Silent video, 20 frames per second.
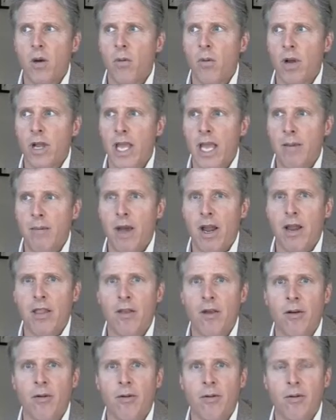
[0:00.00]
What came out of
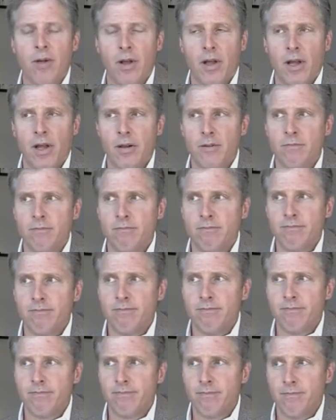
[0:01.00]
their,
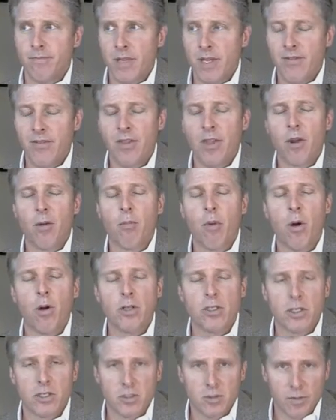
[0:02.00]
even their
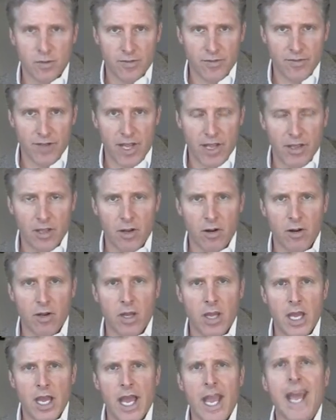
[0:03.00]
emotions was failure.
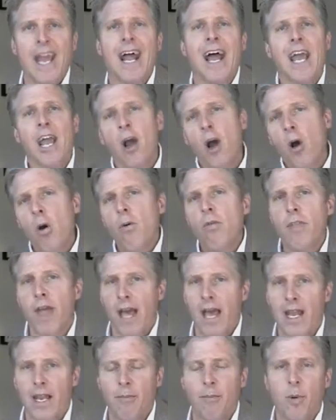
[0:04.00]
And I owned
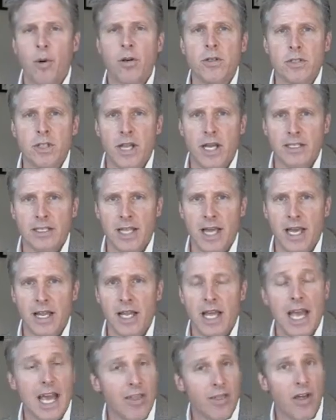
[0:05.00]
that and personalized that
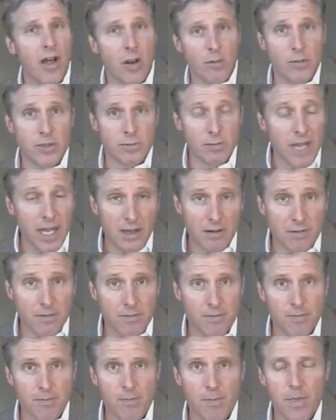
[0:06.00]
and thought it was me.
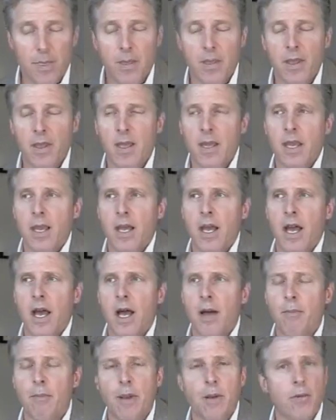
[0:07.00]

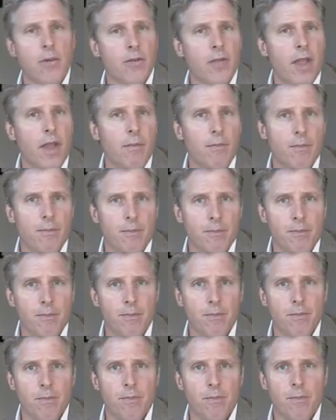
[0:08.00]
But it was them.
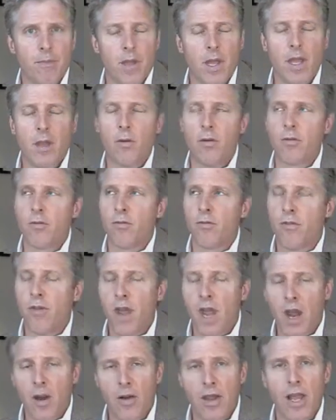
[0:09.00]
And it was
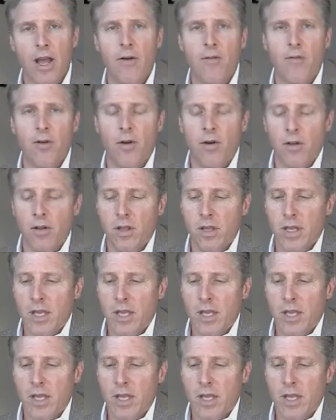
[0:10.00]
very helpful.